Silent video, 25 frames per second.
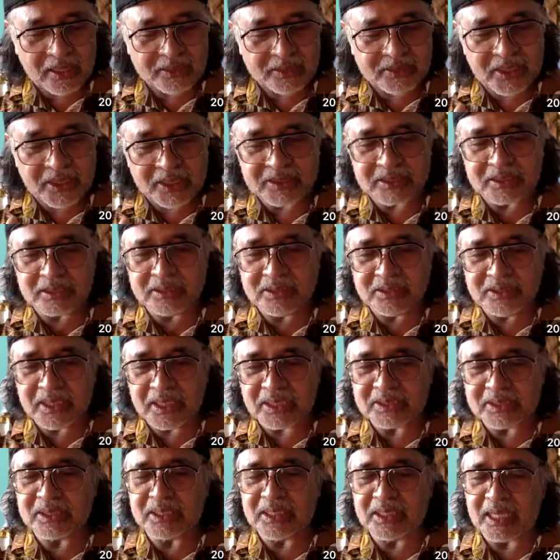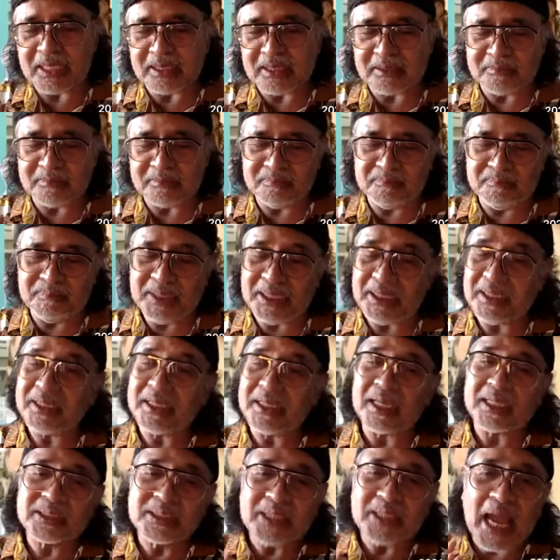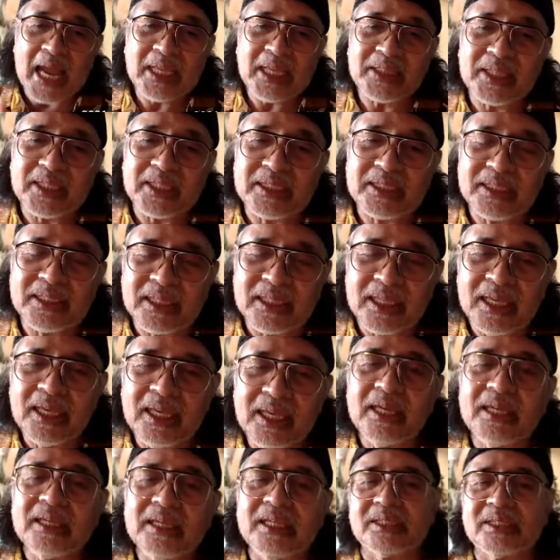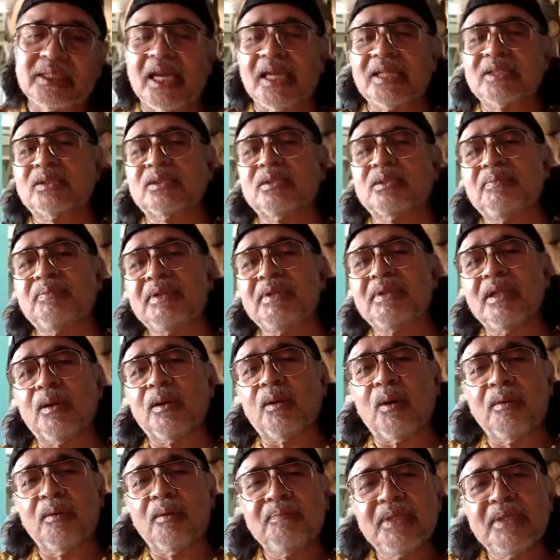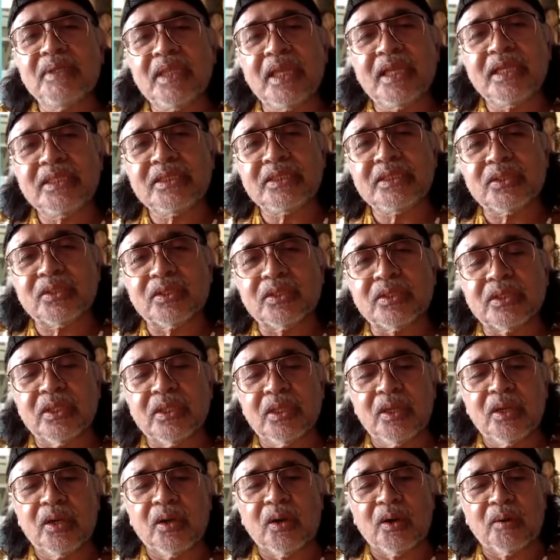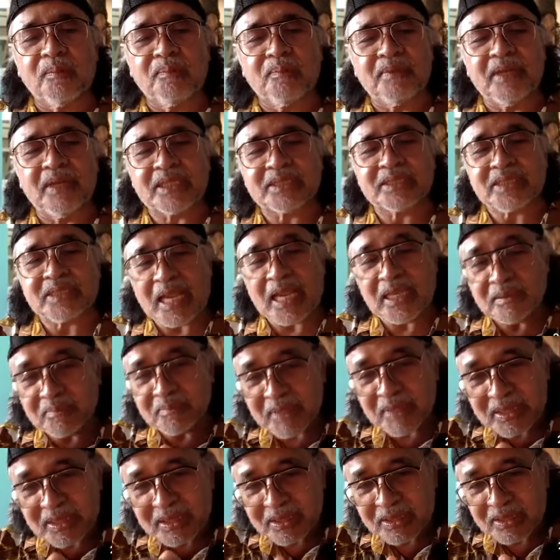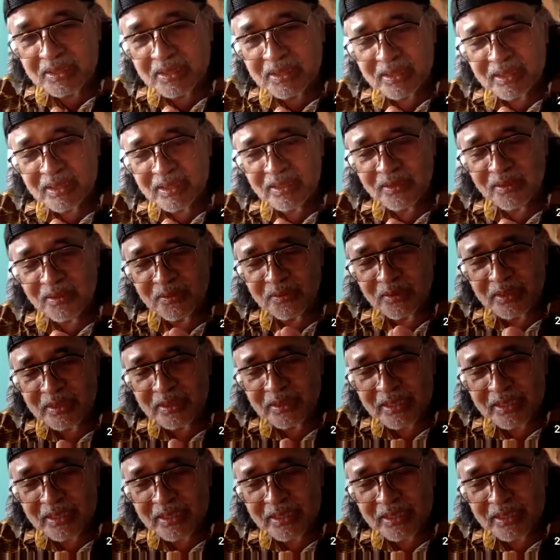just like being excited. It has to be a combination of excitement, okay,